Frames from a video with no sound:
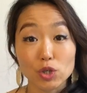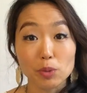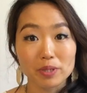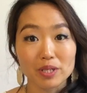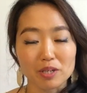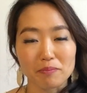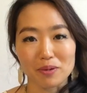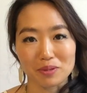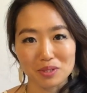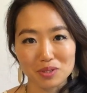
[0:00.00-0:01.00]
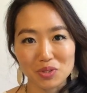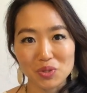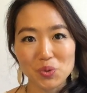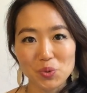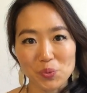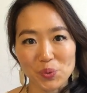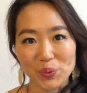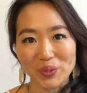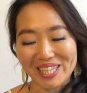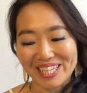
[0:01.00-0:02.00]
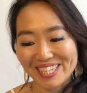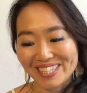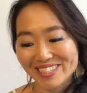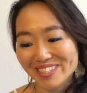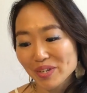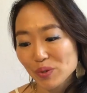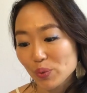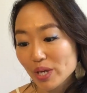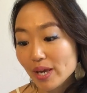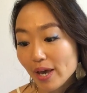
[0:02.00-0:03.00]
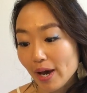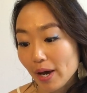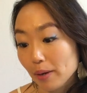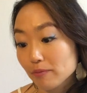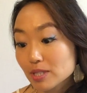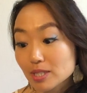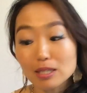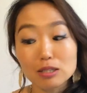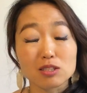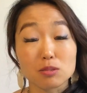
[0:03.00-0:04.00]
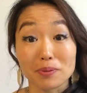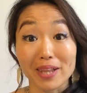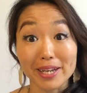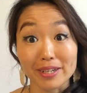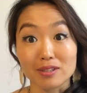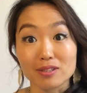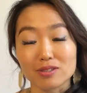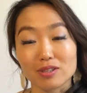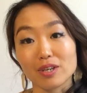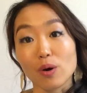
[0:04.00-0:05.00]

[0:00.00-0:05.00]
topic about this new moon is we have 6 planets